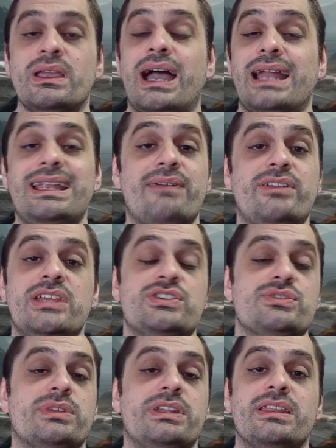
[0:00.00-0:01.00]
I didn't have any issues
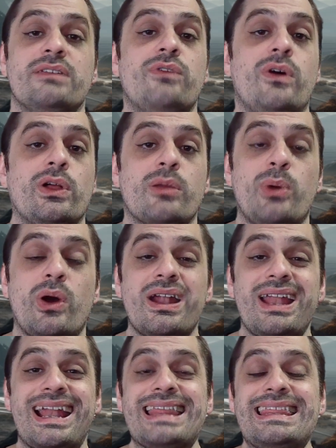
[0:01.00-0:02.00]
with anything falling apart,
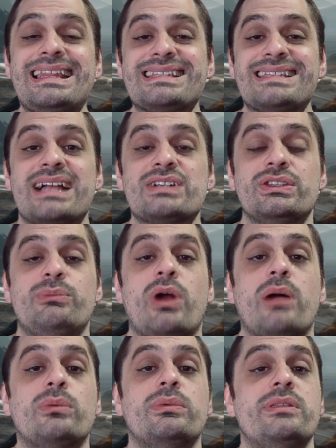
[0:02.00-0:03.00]
and I think that's actually
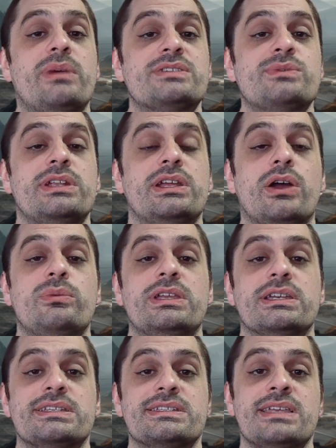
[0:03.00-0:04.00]
probably the best way to go
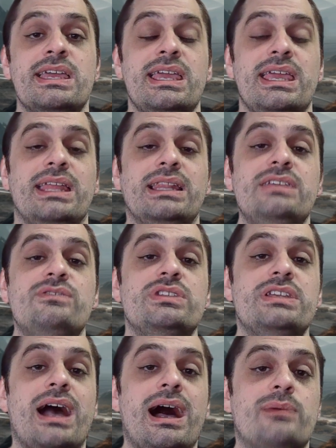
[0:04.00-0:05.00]
because it leaves you
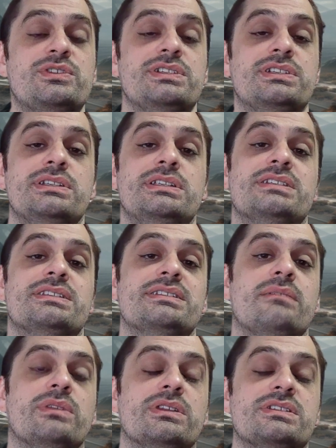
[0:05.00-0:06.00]
the option to
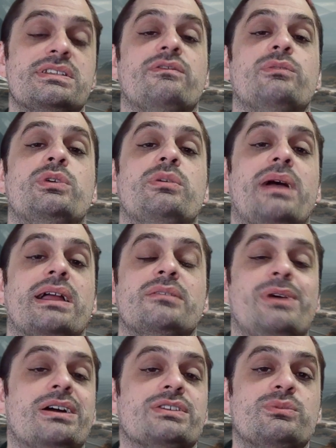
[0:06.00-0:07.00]
disassemble the stuff to put it back in the
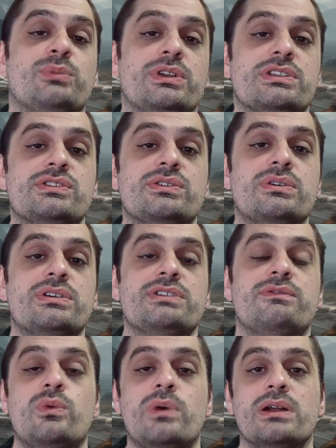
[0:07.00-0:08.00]
box or put it in storage
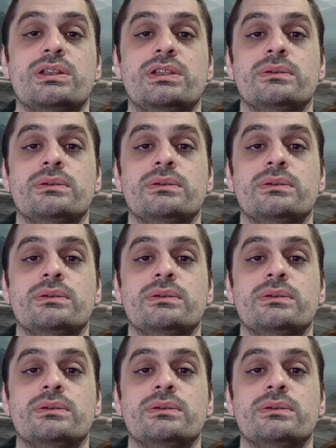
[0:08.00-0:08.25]
if you want to.